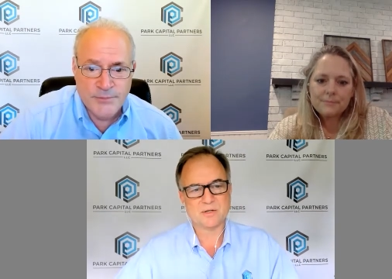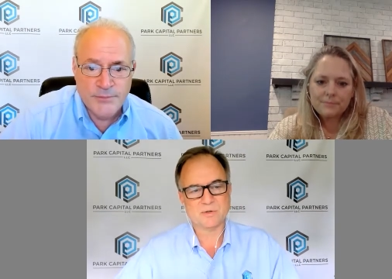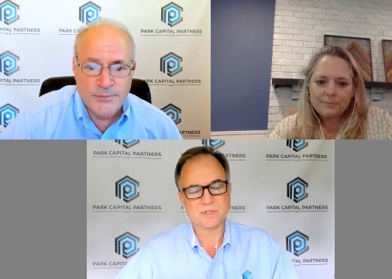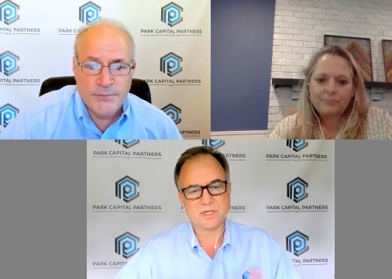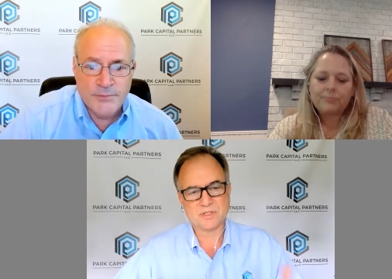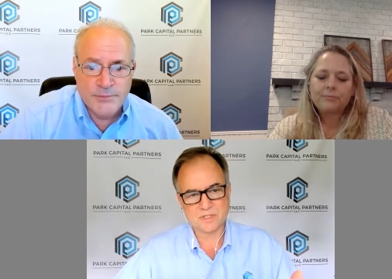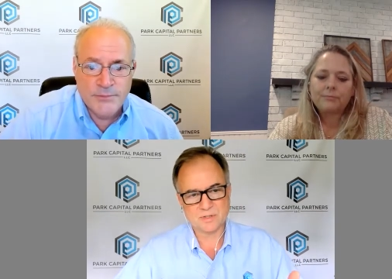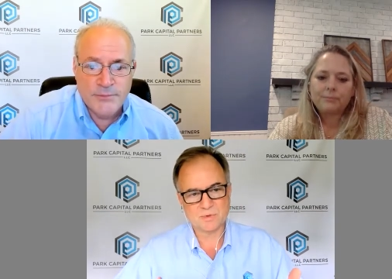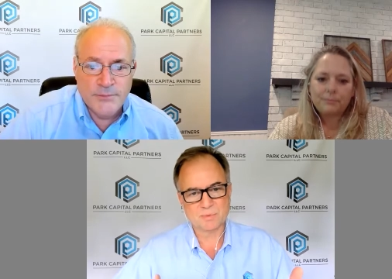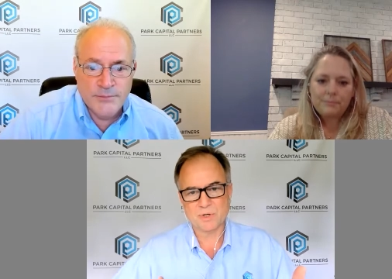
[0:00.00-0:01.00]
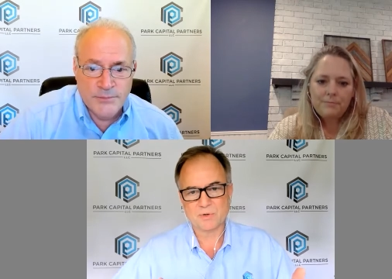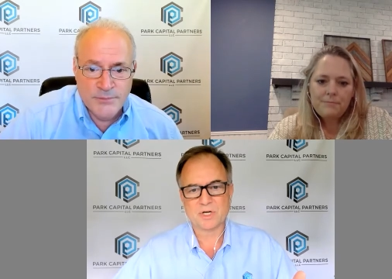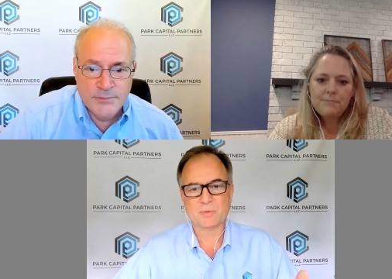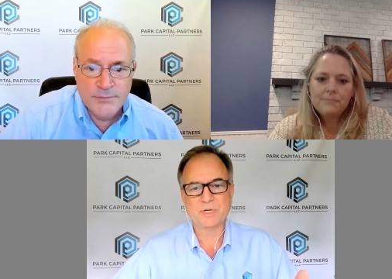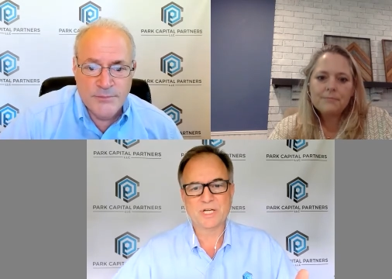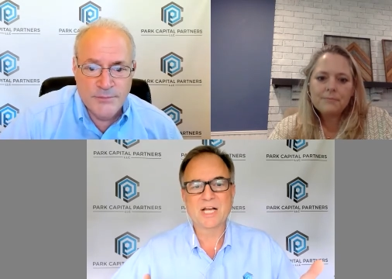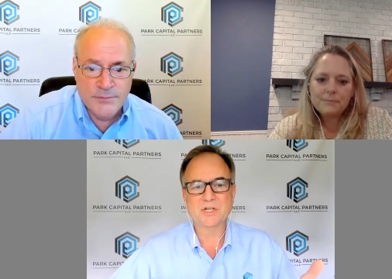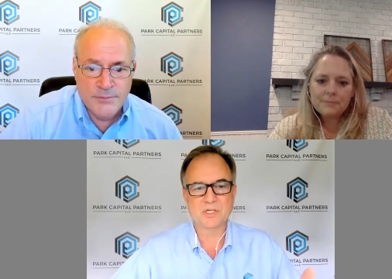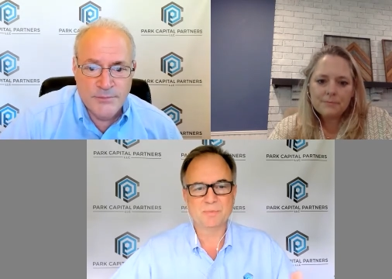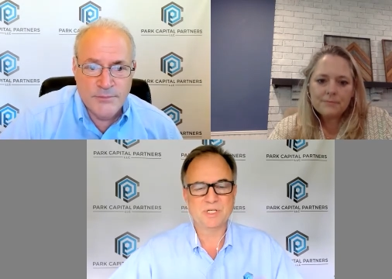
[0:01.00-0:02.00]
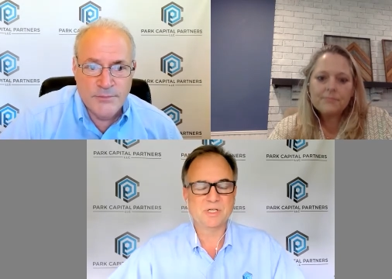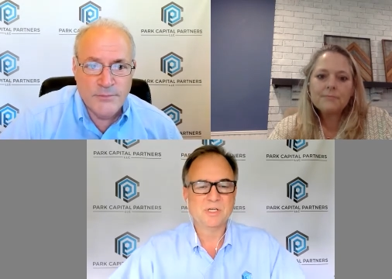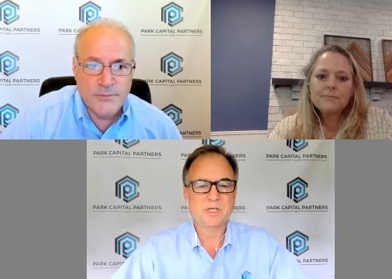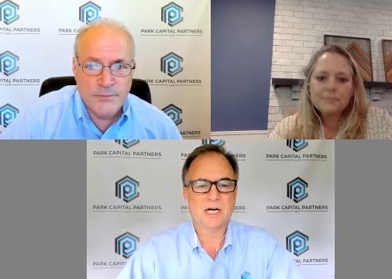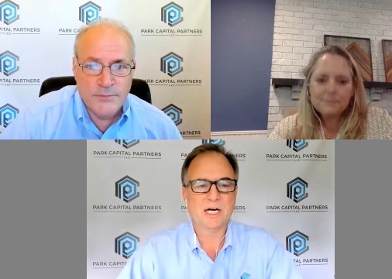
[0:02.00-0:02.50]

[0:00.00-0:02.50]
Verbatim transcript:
Speaker 1: So essentially, we're both LP and GP.